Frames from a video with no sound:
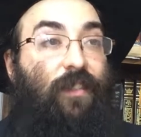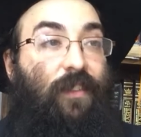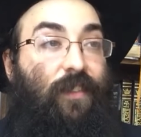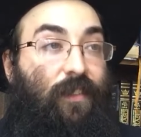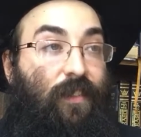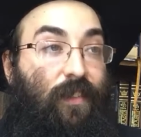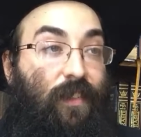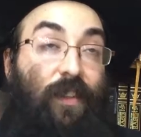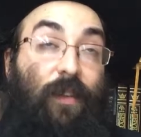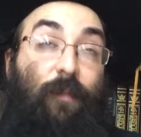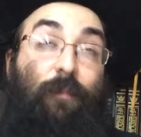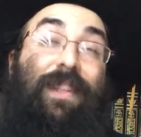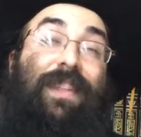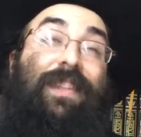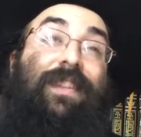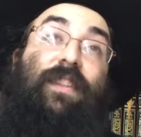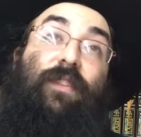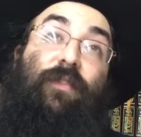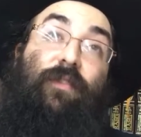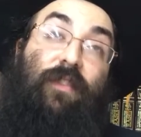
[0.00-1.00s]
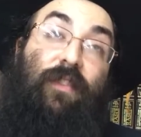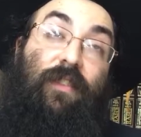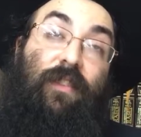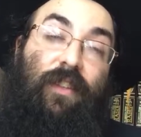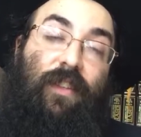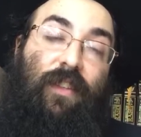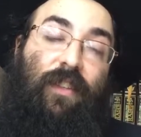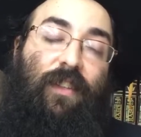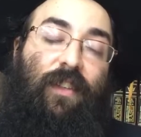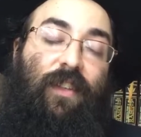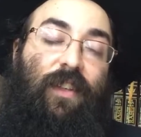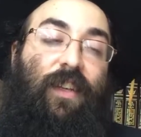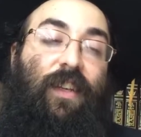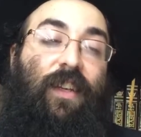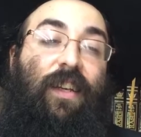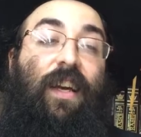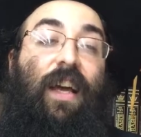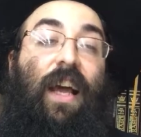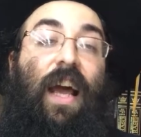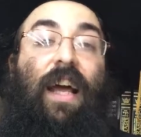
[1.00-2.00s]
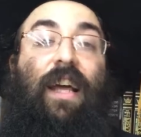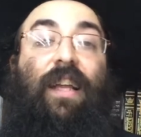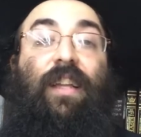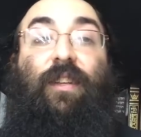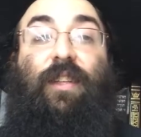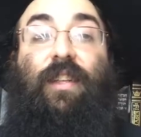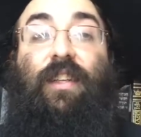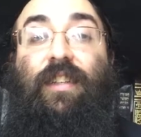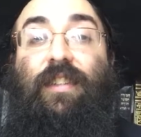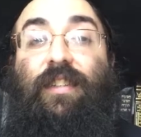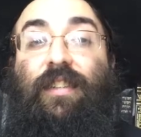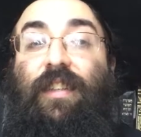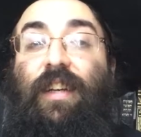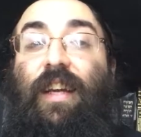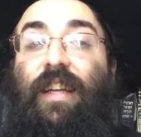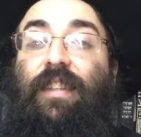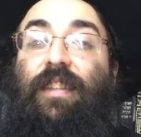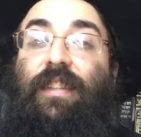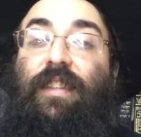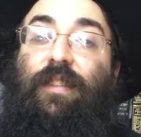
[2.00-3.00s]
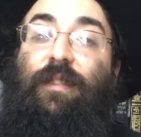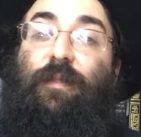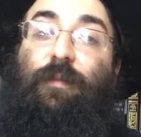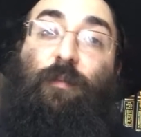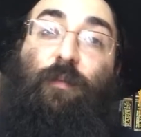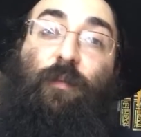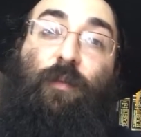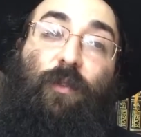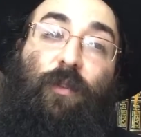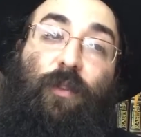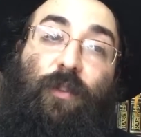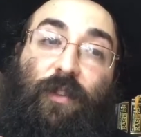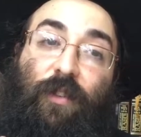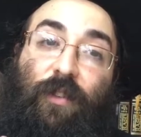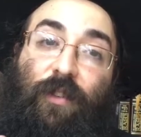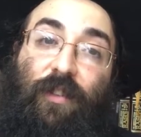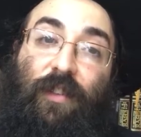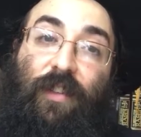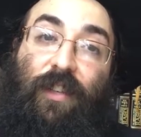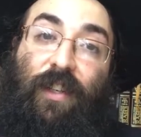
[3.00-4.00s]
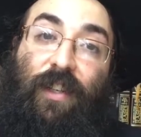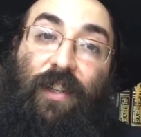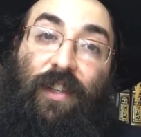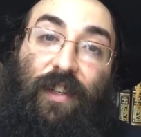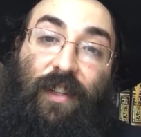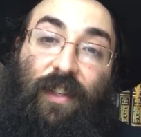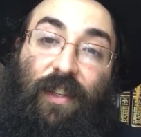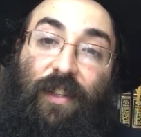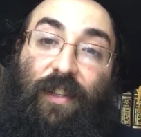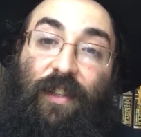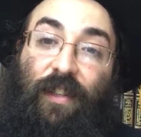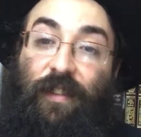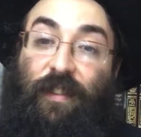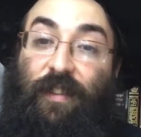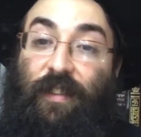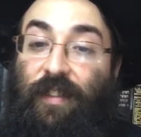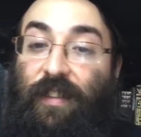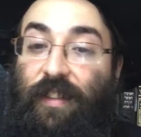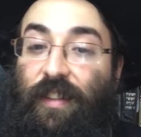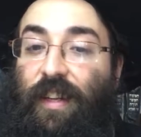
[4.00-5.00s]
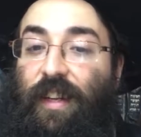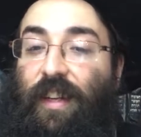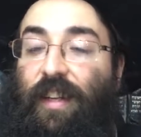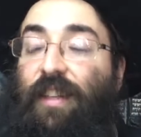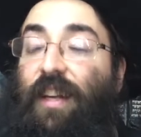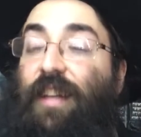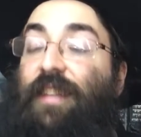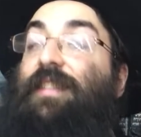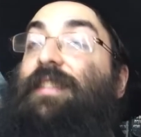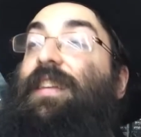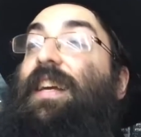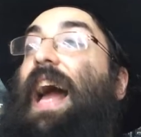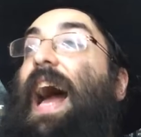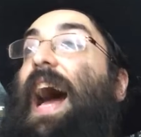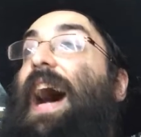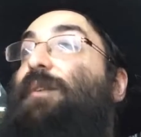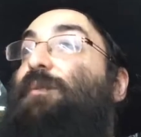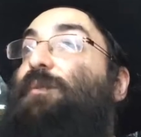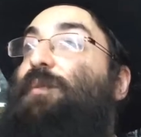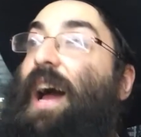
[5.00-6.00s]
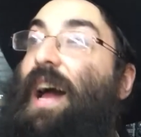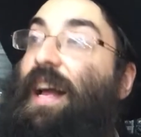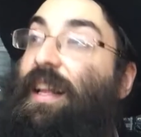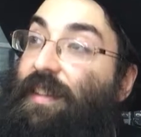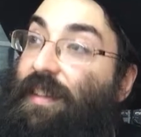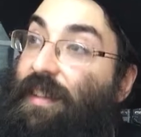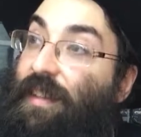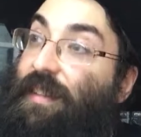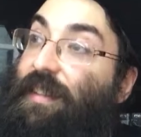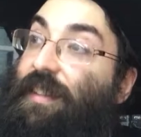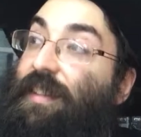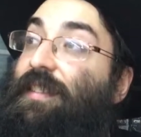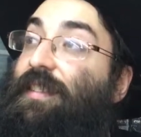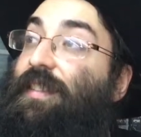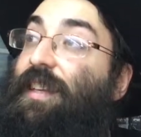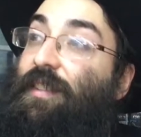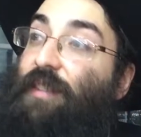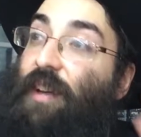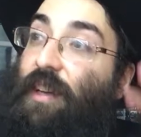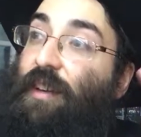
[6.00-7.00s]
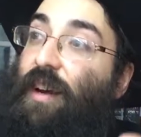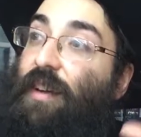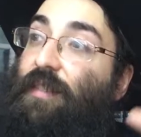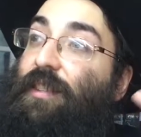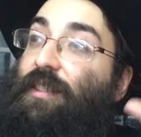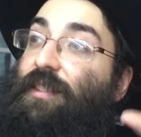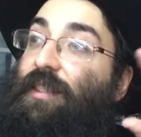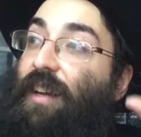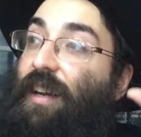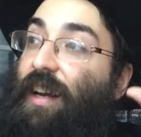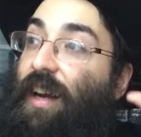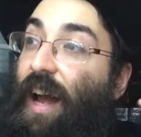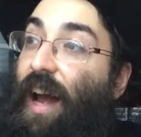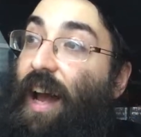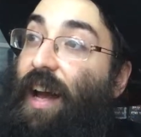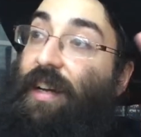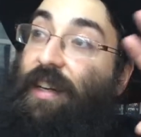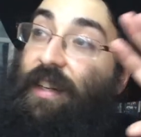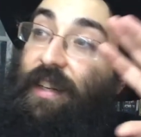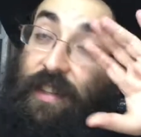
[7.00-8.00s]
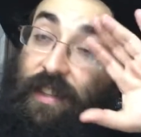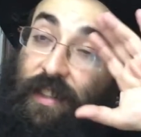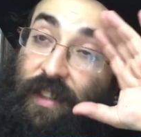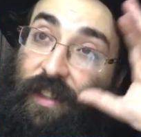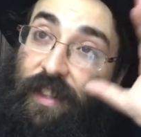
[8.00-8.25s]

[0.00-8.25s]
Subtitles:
this thing a bit differently. In Hilchos Sanhedrin, he's more doesn't say outright. He says Adavar Tzarech Chechra.